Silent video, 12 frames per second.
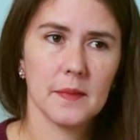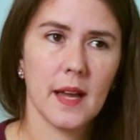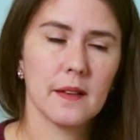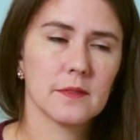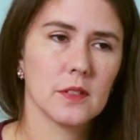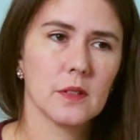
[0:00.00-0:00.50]

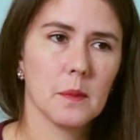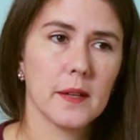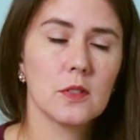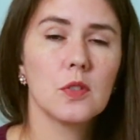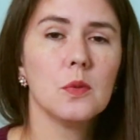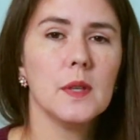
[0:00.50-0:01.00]
After
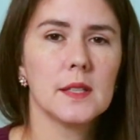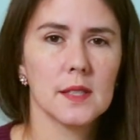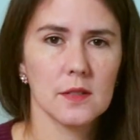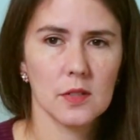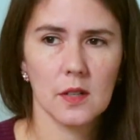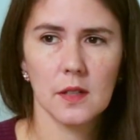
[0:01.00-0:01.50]
about 2 weeks
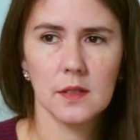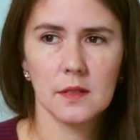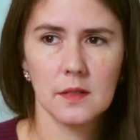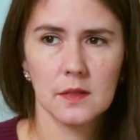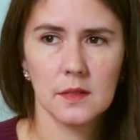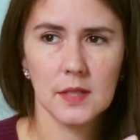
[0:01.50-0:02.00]
I started
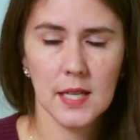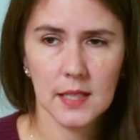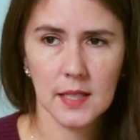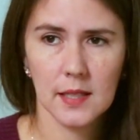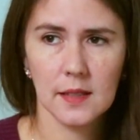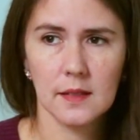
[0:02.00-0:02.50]

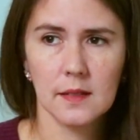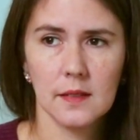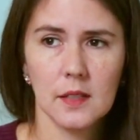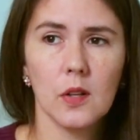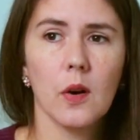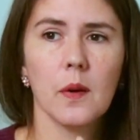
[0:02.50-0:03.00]
taking,
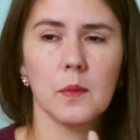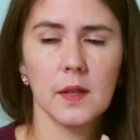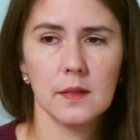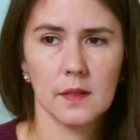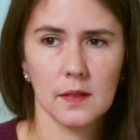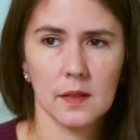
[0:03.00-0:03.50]
I
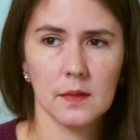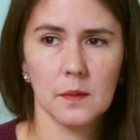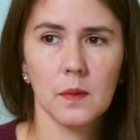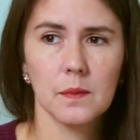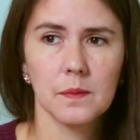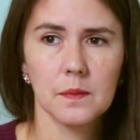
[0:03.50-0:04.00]
went on
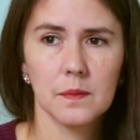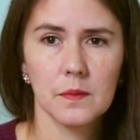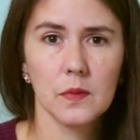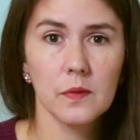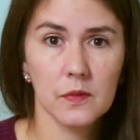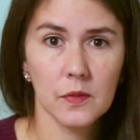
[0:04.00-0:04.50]

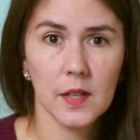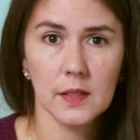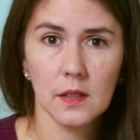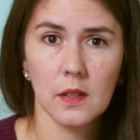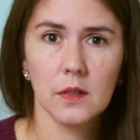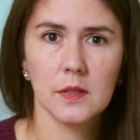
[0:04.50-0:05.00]

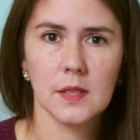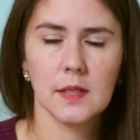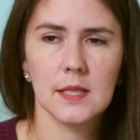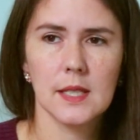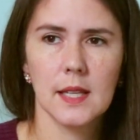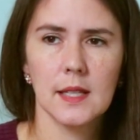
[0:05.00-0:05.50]
very low
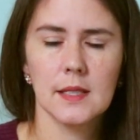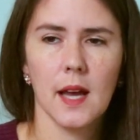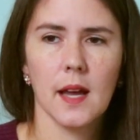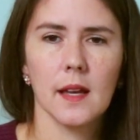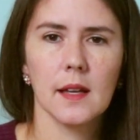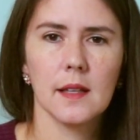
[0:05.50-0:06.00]
salicylate
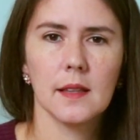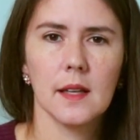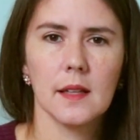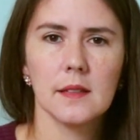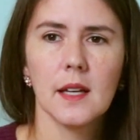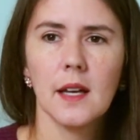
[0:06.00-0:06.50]
diet, and
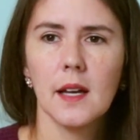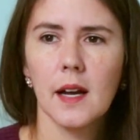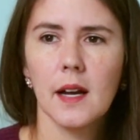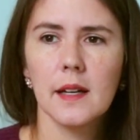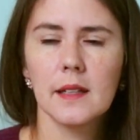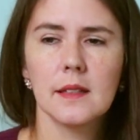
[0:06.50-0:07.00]
then
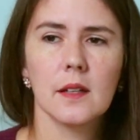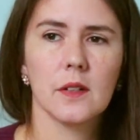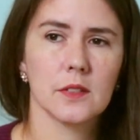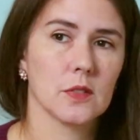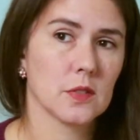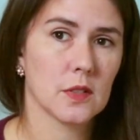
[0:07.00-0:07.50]
I
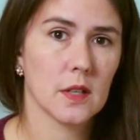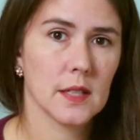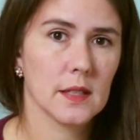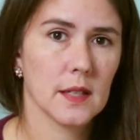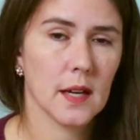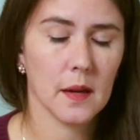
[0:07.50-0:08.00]
also
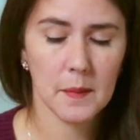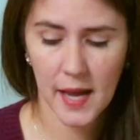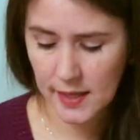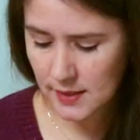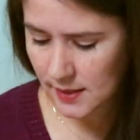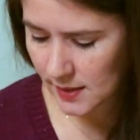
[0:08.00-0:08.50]
started
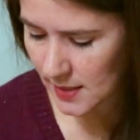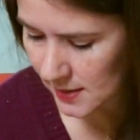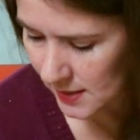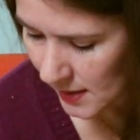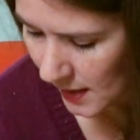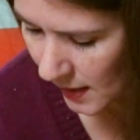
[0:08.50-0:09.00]
adding
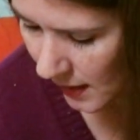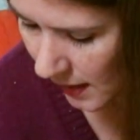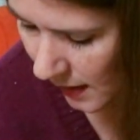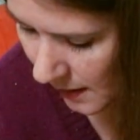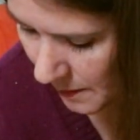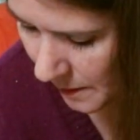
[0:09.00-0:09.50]
these.
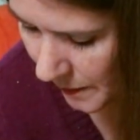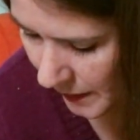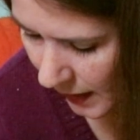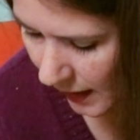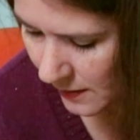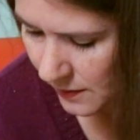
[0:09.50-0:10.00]

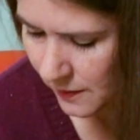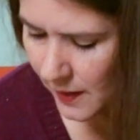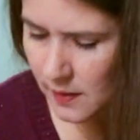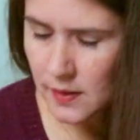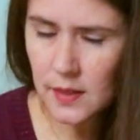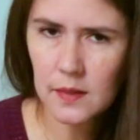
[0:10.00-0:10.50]
I
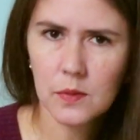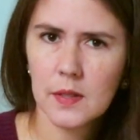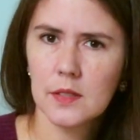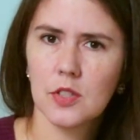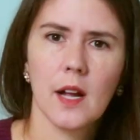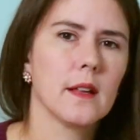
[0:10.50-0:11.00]
found it
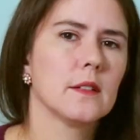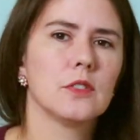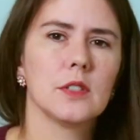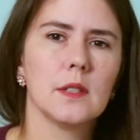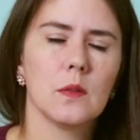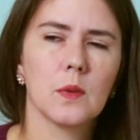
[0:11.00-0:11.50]
really
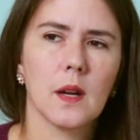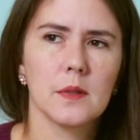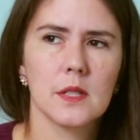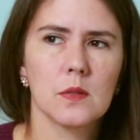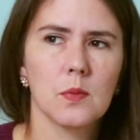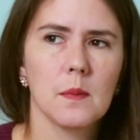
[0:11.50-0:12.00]
challenging when I
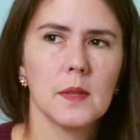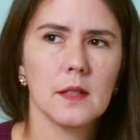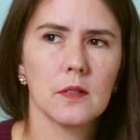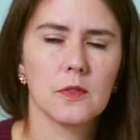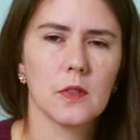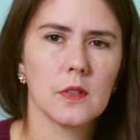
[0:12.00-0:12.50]
was
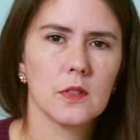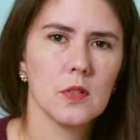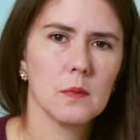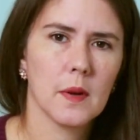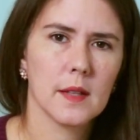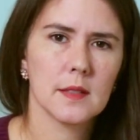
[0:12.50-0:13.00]
swimming for the
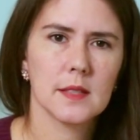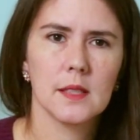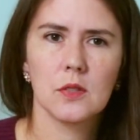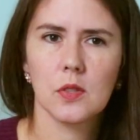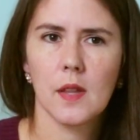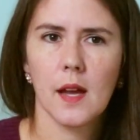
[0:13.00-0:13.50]
2 months
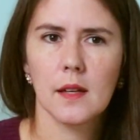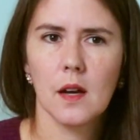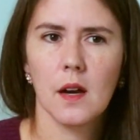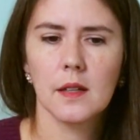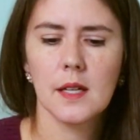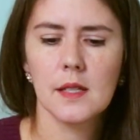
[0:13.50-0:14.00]
in July and
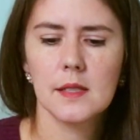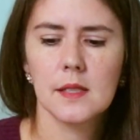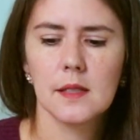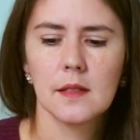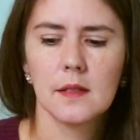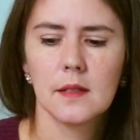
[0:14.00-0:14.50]
August